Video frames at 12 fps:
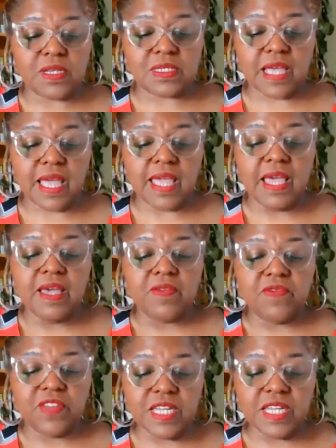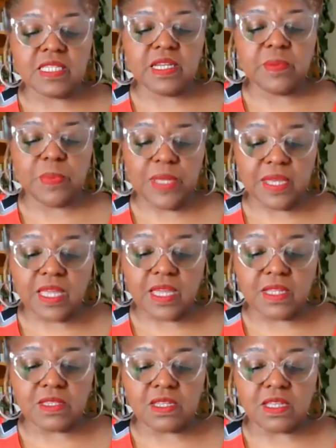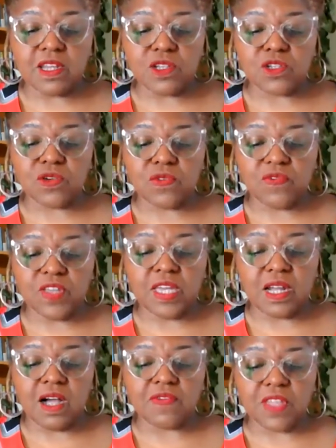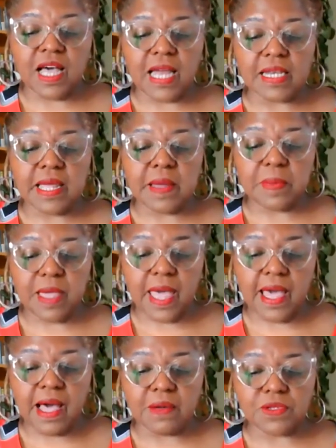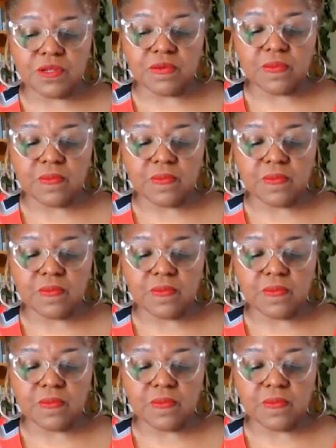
to say, Vincent Pickens, get your feet off the goddamn couch.